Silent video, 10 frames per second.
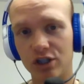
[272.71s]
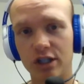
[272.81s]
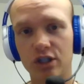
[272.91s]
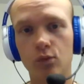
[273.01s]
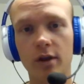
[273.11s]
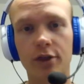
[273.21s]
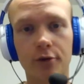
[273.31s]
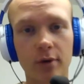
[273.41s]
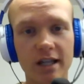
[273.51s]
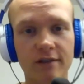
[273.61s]
Is you want
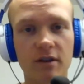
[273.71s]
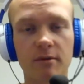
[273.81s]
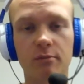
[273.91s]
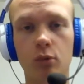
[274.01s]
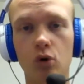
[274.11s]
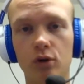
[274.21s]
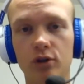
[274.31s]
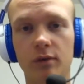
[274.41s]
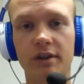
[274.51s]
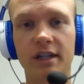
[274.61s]
threads for them to pull, you
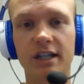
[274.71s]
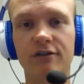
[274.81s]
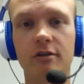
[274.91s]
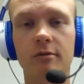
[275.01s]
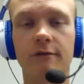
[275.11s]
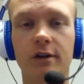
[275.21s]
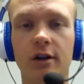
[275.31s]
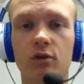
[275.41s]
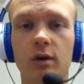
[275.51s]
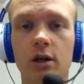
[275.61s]
want things for them to figure out,
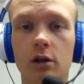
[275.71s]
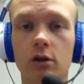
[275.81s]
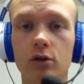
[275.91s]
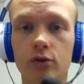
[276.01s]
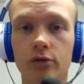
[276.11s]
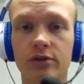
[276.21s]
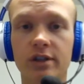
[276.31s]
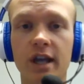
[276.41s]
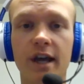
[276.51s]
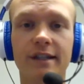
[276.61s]
you want clues
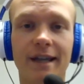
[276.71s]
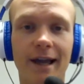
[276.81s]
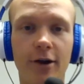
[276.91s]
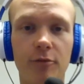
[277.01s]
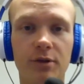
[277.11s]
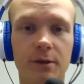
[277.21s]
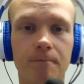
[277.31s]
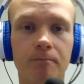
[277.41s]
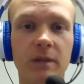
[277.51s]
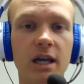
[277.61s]
to help
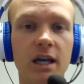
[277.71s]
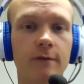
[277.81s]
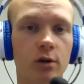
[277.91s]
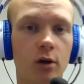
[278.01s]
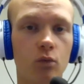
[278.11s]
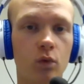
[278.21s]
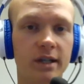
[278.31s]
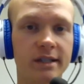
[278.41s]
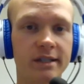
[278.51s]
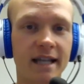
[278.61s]
them figure out what
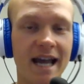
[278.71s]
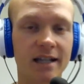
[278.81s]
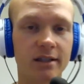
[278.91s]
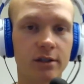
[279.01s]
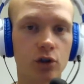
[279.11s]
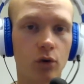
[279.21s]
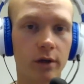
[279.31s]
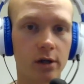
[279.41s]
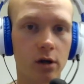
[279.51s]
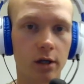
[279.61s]
exactly is
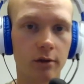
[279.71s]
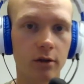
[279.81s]
going on.